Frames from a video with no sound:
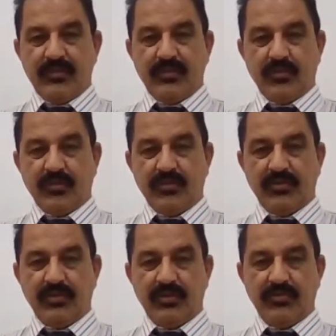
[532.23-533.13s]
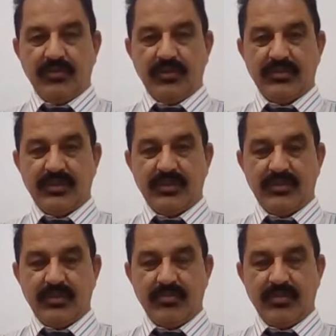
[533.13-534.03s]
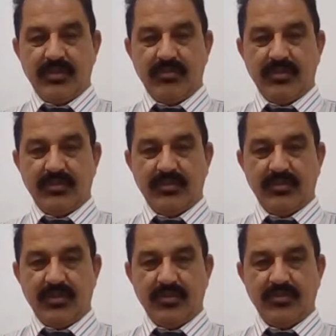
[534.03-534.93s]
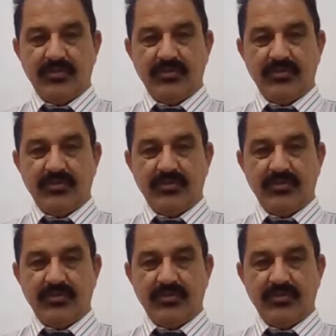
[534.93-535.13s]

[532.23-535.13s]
So this was the description about the grout.